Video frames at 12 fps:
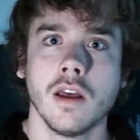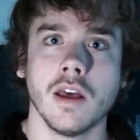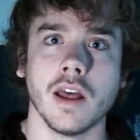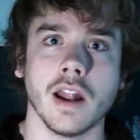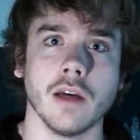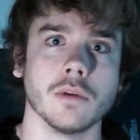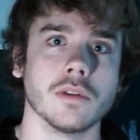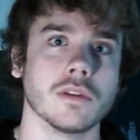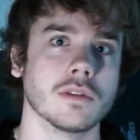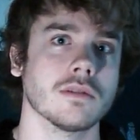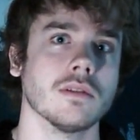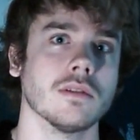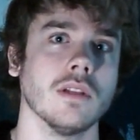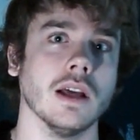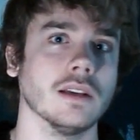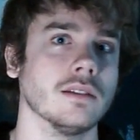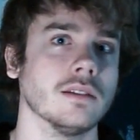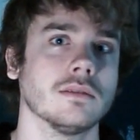And I was
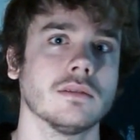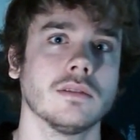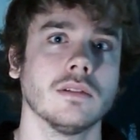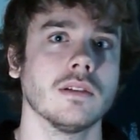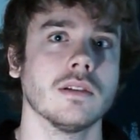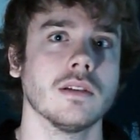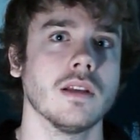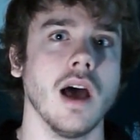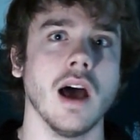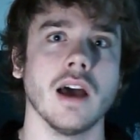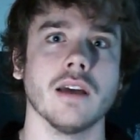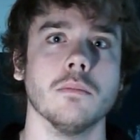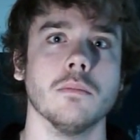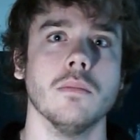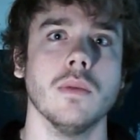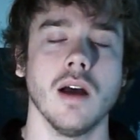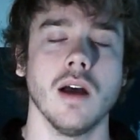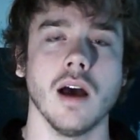like, I,
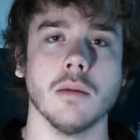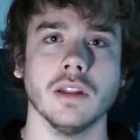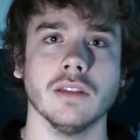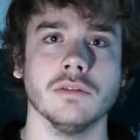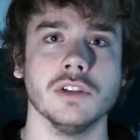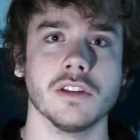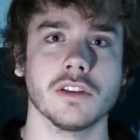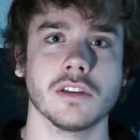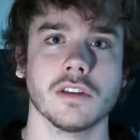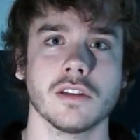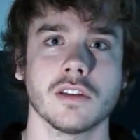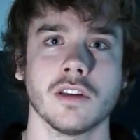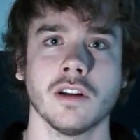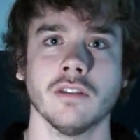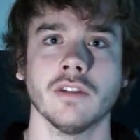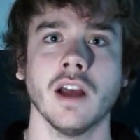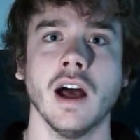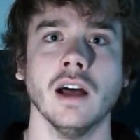I believe Jesus is the Son
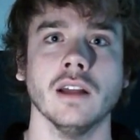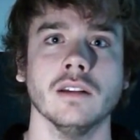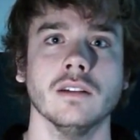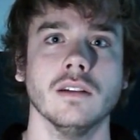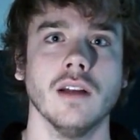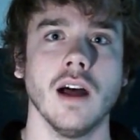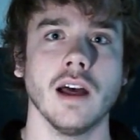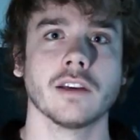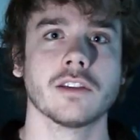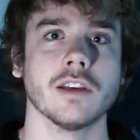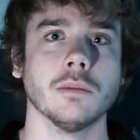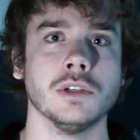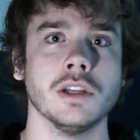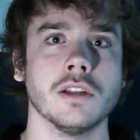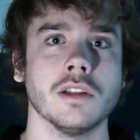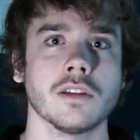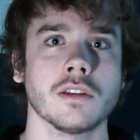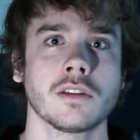of God. I accept
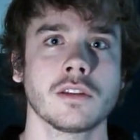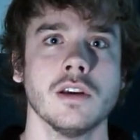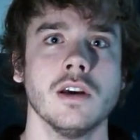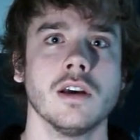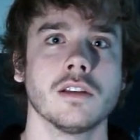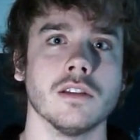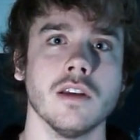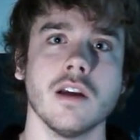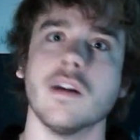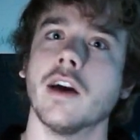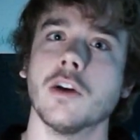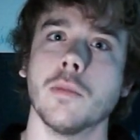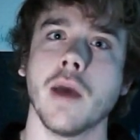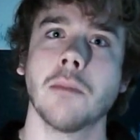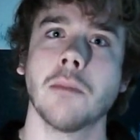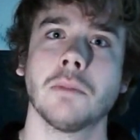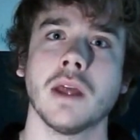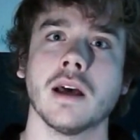Jesus. He said, there, now you're
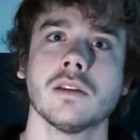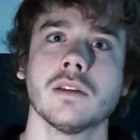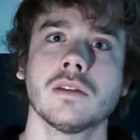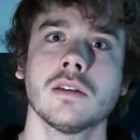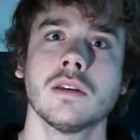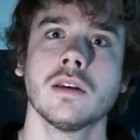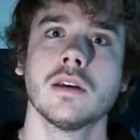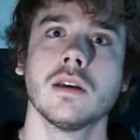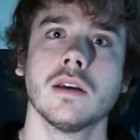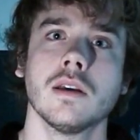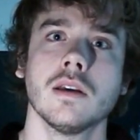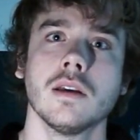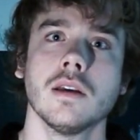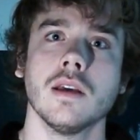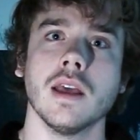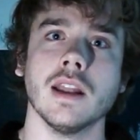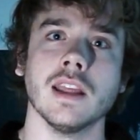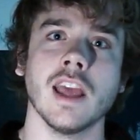baptized.
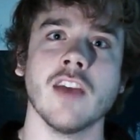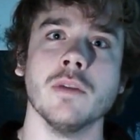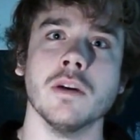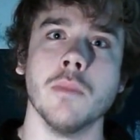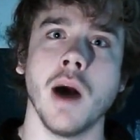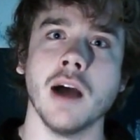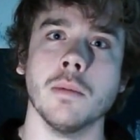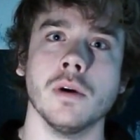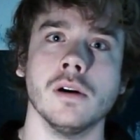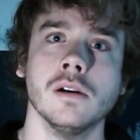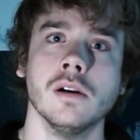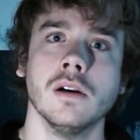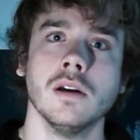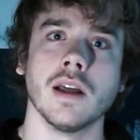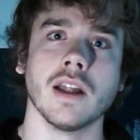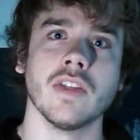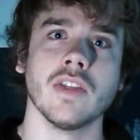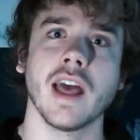And he gave me a Bible
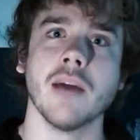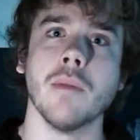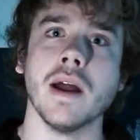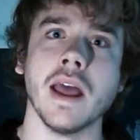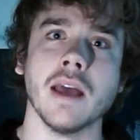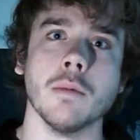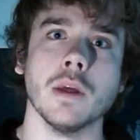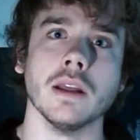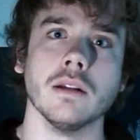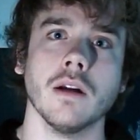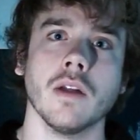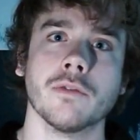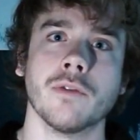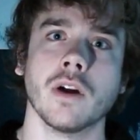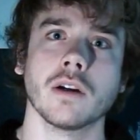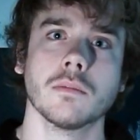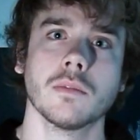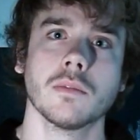and I think it had my name in it on the front
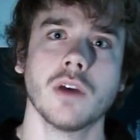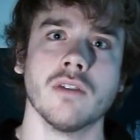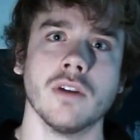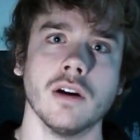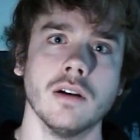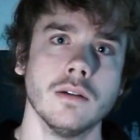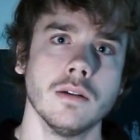cover.